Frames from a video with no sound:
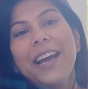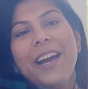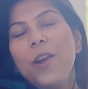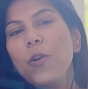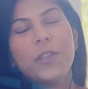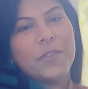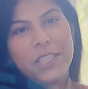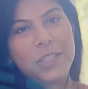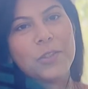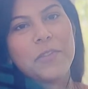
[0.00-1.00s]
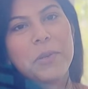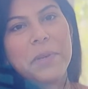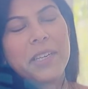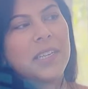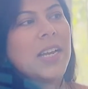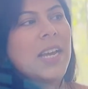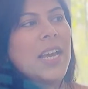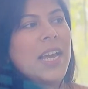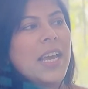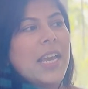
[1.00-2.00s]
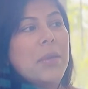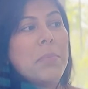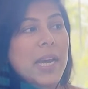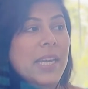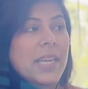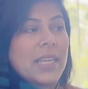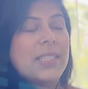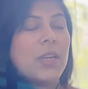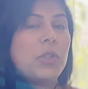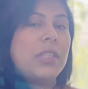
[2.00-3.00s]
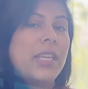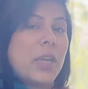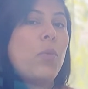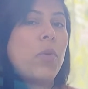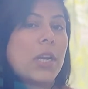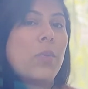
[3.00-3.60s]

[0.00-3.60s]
a lot of things to every parent. In my case, how the day one